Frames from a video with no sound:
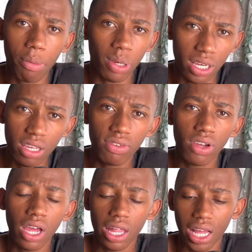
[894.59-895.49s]
I
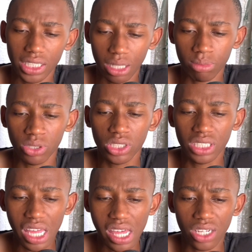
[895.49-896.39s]
believe that some
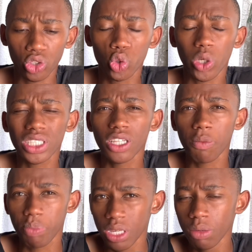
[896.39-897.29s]
sick and
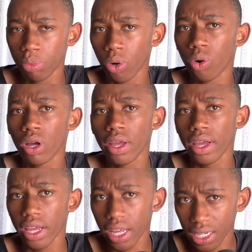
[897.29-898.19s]
twisted people
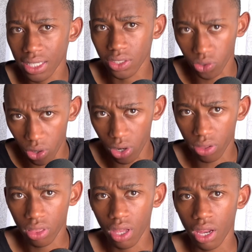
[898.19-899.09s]
in this
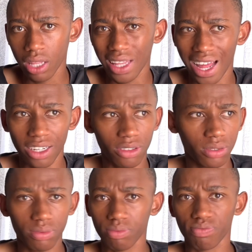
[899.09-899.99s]
earth
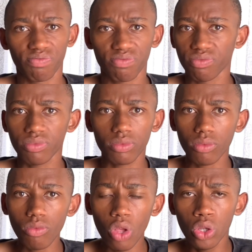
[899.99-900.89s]
that
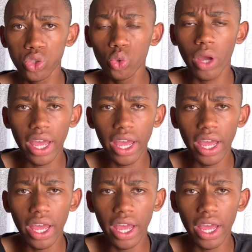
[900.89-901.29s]
will do